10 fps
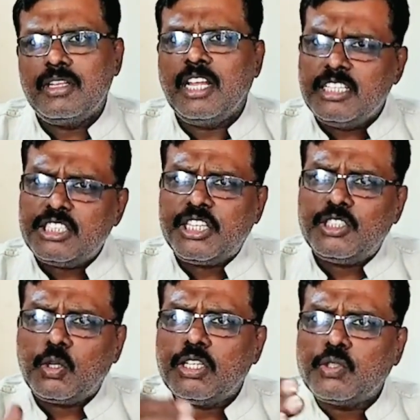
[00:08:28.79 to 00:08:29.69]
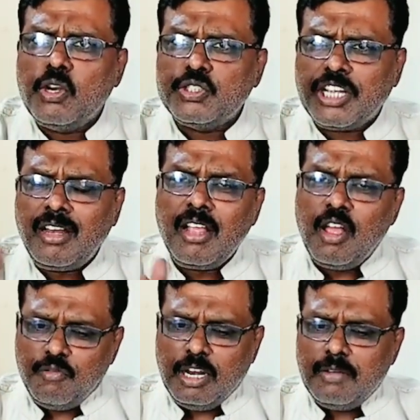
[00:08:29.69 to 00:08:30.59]
The distance to the solution
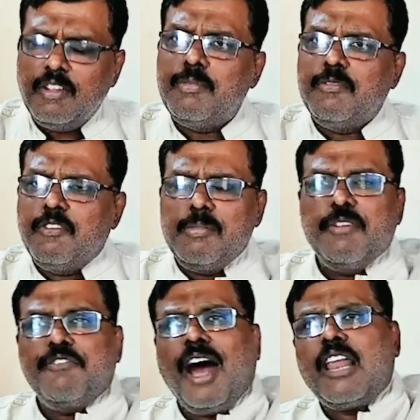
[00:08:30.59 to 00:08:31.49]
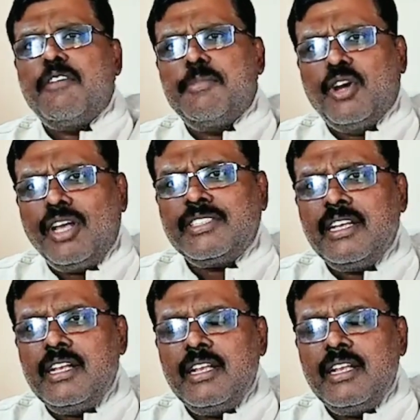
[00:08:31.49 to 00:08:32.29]
will be far away, because